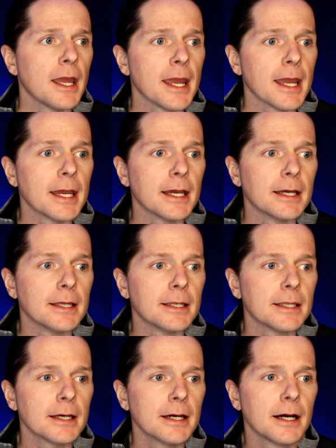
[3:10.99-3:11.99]

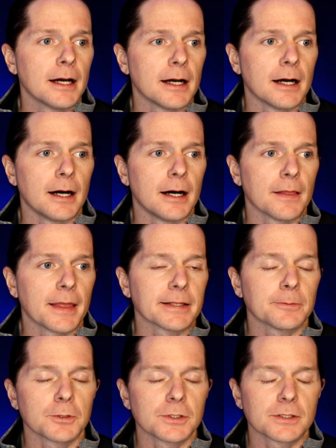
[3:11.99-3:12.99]
and
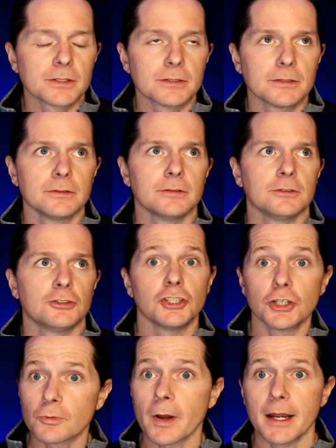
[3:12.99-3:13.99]
that was
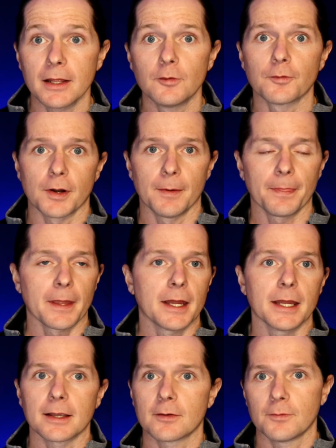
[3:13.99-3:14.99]
generated from
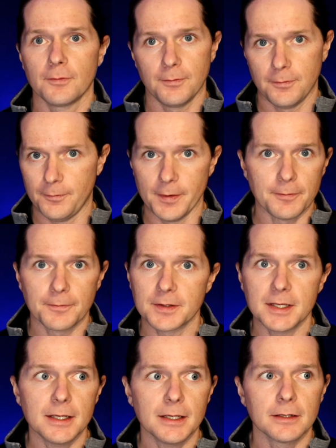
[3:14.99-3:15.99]
like
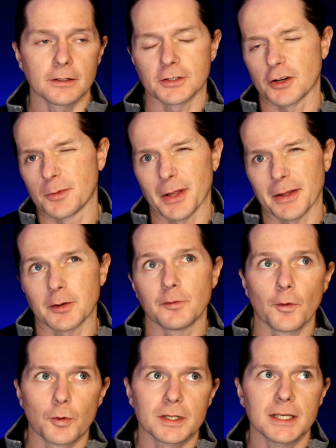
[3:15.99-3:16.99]
14
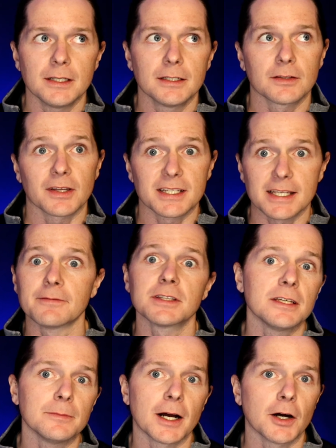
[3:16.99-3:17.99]
to like
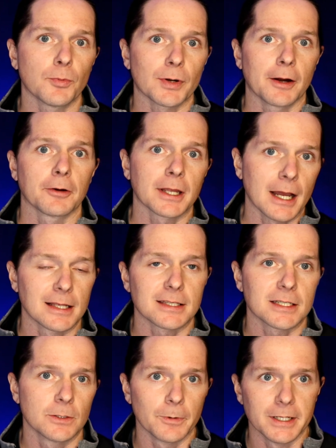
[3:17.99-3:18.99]
17 mile per hour
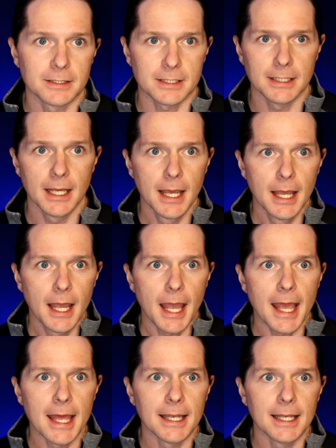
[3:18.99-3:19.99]
constant winds. And
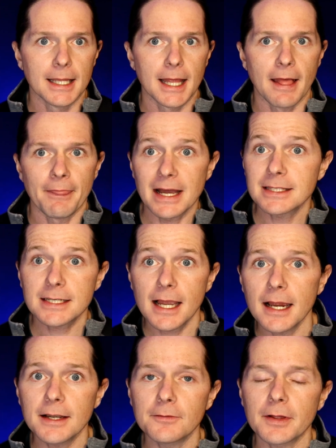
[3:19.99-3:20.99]
that's
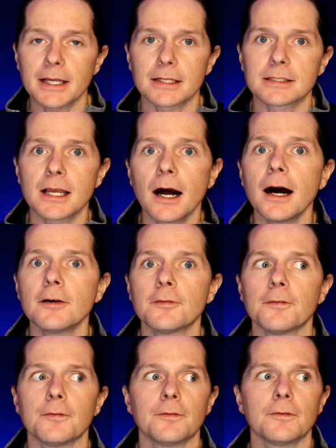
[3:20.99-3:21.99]
kind of like a
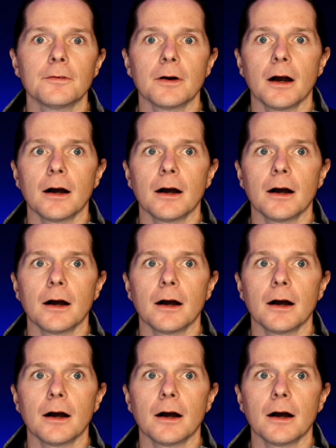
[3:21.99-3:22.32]
tough